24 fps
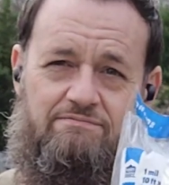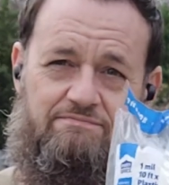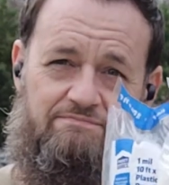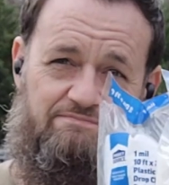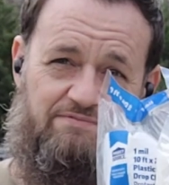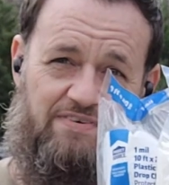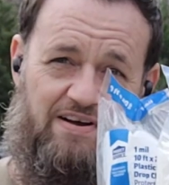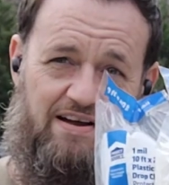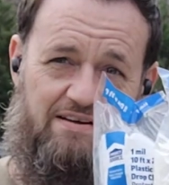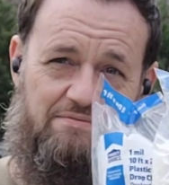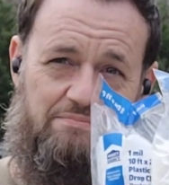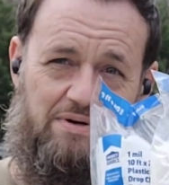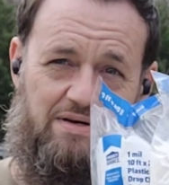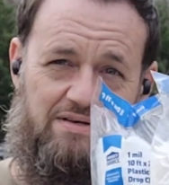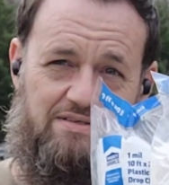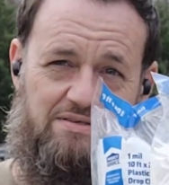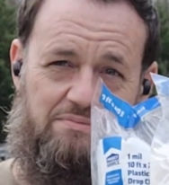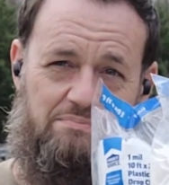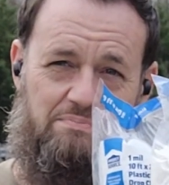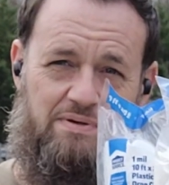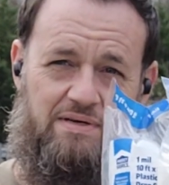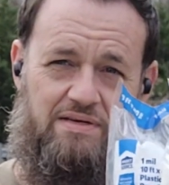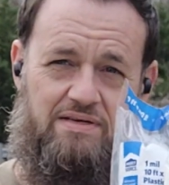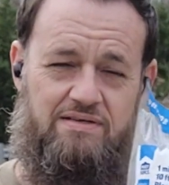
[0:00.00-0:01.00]
$5 a
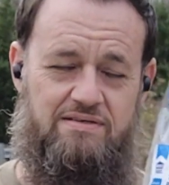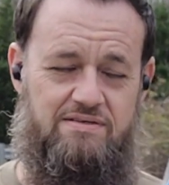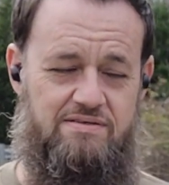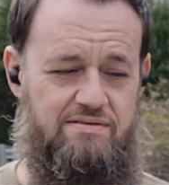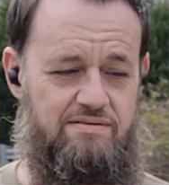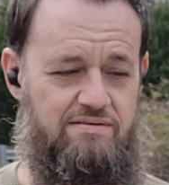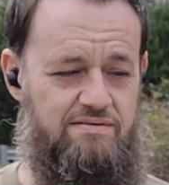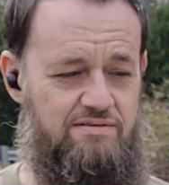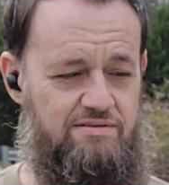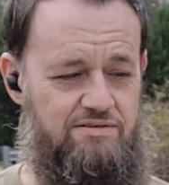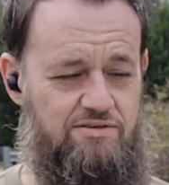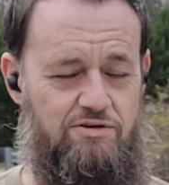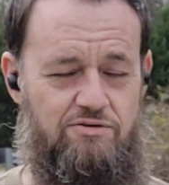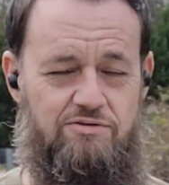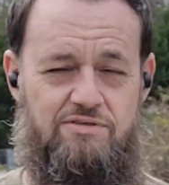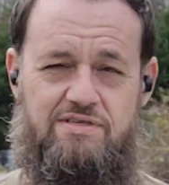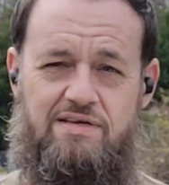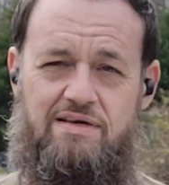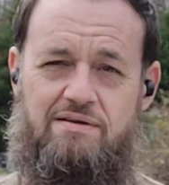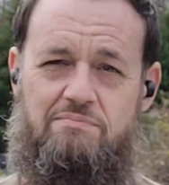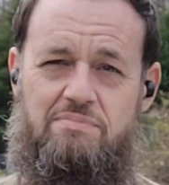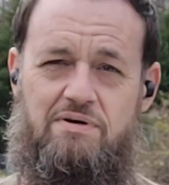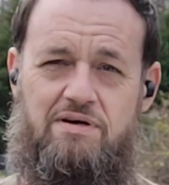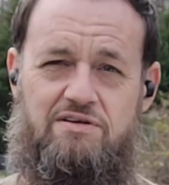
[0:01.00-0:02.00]
piece, so
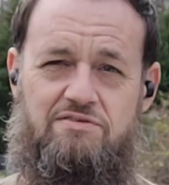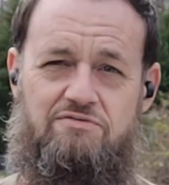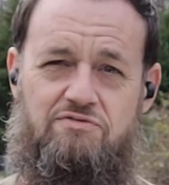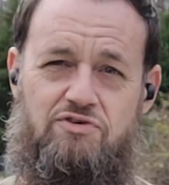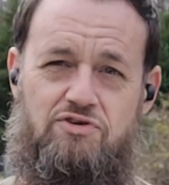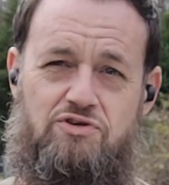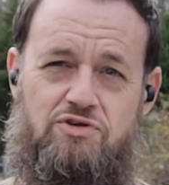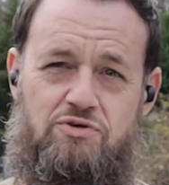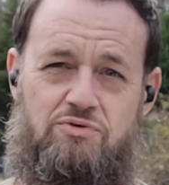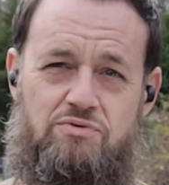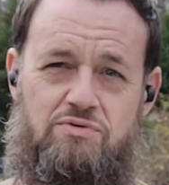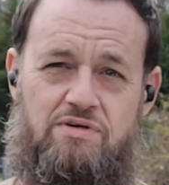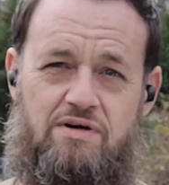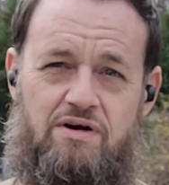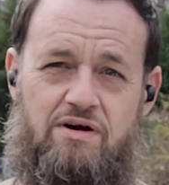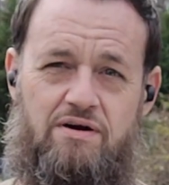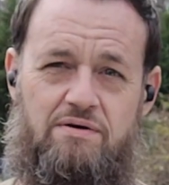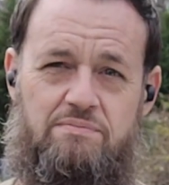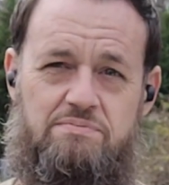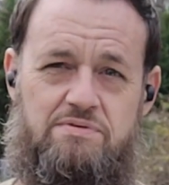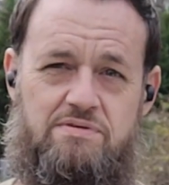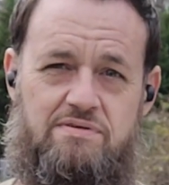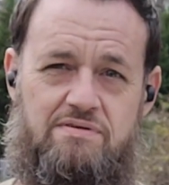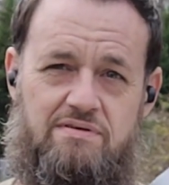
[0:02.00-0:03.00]
$10 for 2
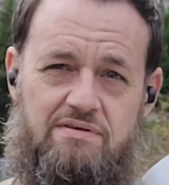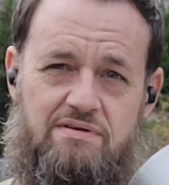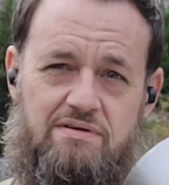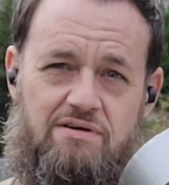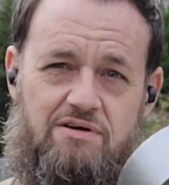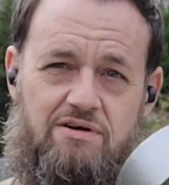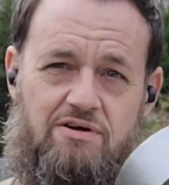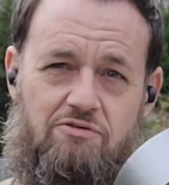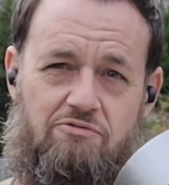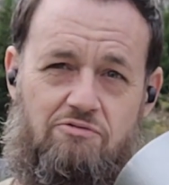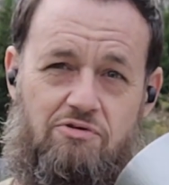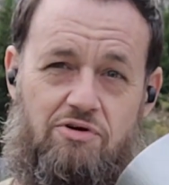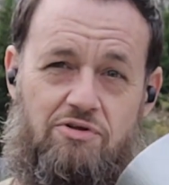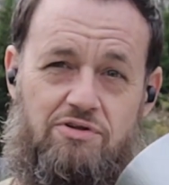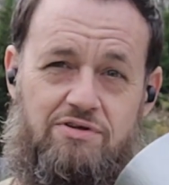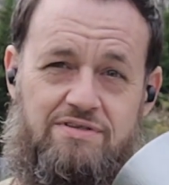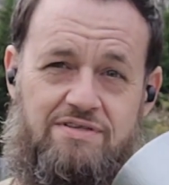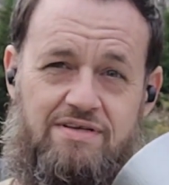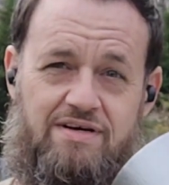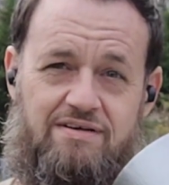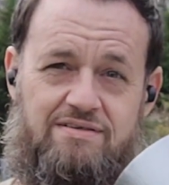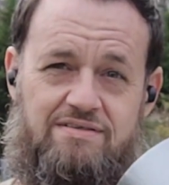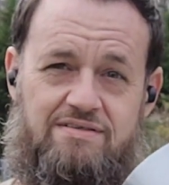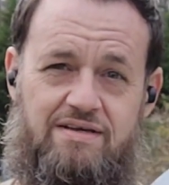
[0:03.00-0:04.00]
tarps, a roll of
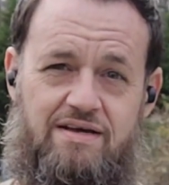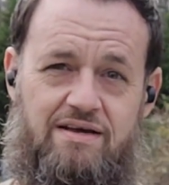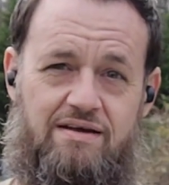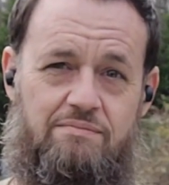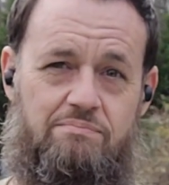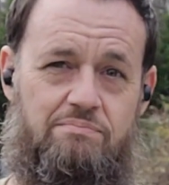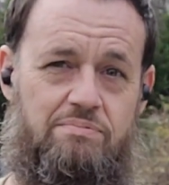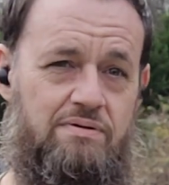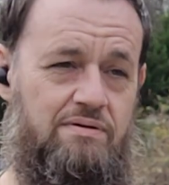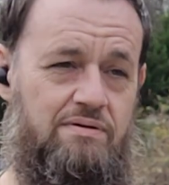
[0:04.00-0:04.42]
duct tape,